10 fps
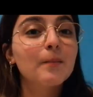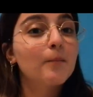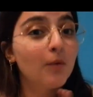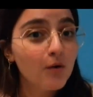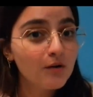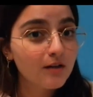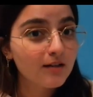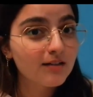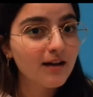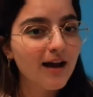The book
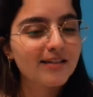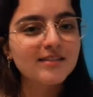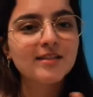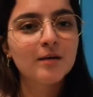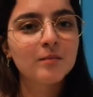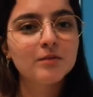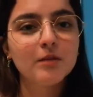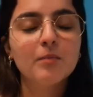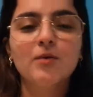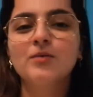I
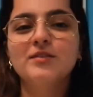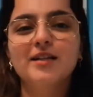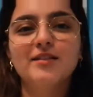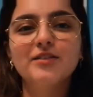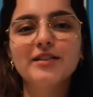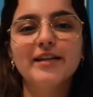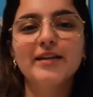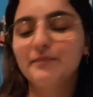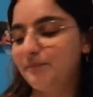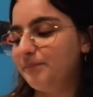stumbled upon the other
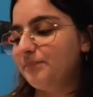day